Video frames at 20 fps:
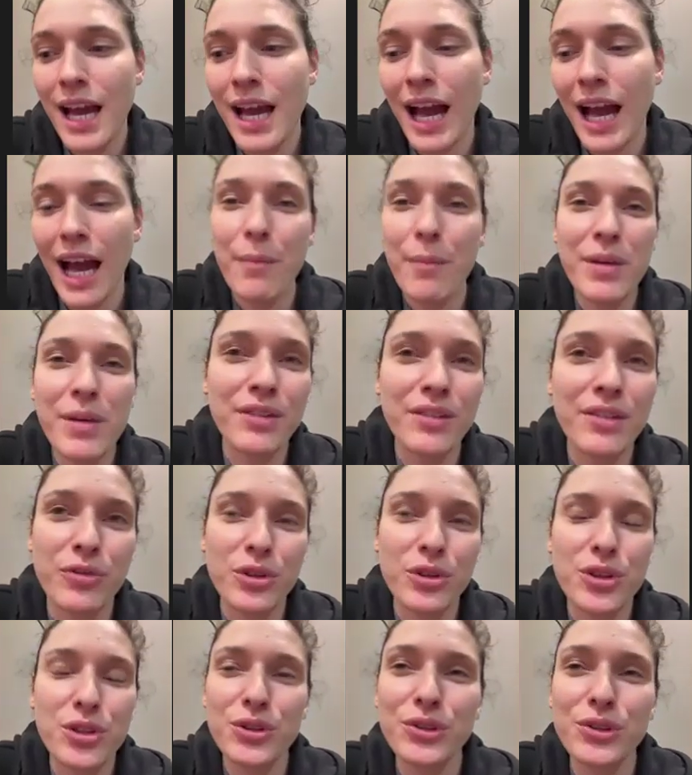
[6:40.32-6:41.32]
I mean,
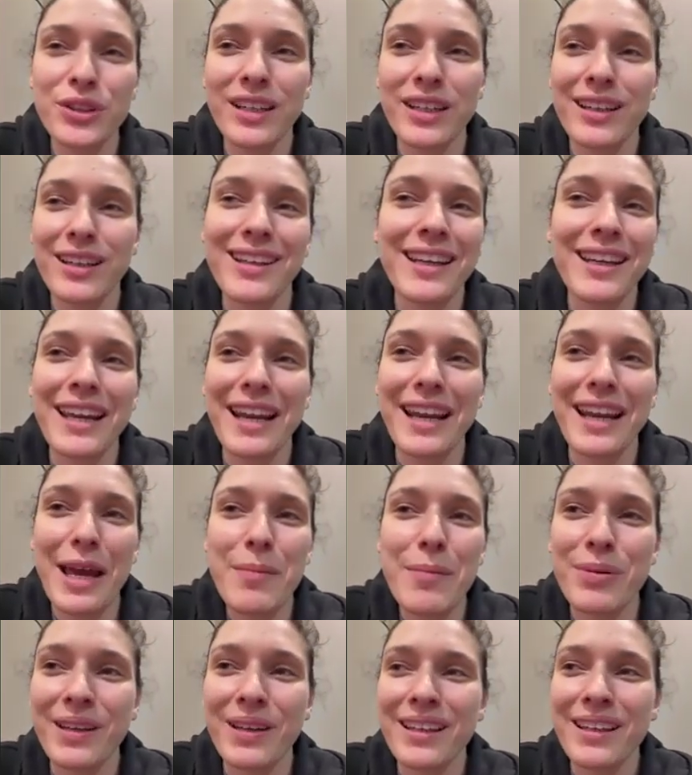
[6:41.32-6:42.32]
for sure, it can
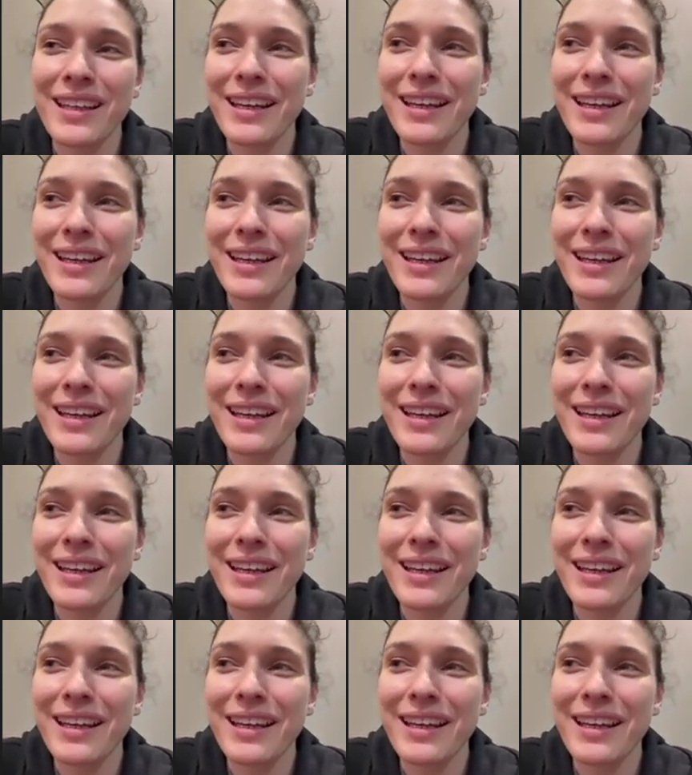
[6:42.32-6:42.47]
happen.